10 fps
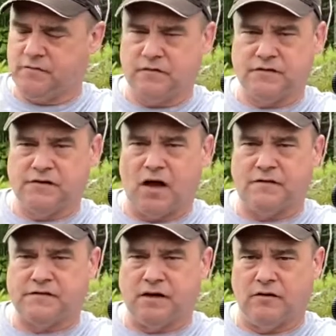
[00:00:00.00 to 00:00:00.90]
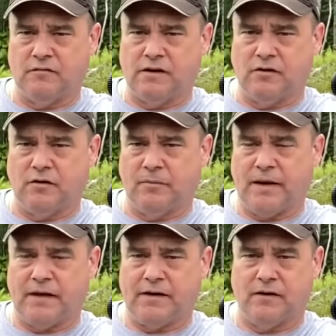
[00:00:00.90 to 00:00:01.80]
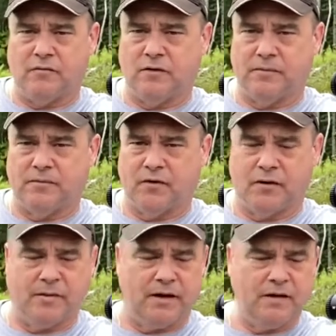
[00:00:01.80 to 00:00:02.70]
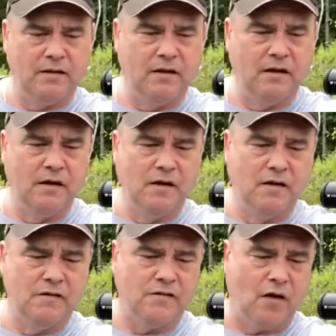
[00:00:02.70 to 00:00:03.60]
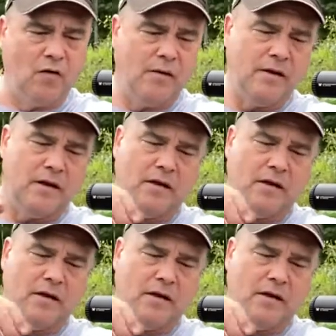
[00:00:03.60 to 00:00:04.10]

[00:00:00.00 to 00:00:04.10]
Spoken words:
soft cell recoil pad here will absorb it. So, I mean,